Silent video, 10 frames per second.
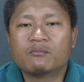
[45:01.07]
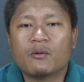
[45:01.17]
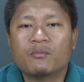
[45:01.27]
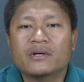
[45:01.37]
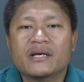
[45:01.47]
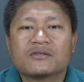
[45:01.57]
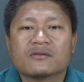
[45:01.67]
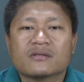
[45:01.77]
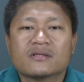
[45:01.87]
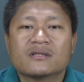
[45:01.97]

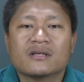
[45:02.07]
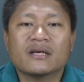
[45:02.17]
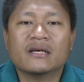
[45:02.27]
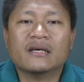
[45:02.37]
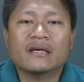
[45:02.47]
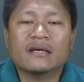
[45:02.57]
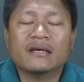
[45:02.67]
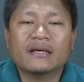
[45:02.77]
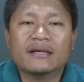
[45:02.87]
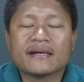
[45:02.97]
populations
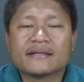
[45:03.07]
in a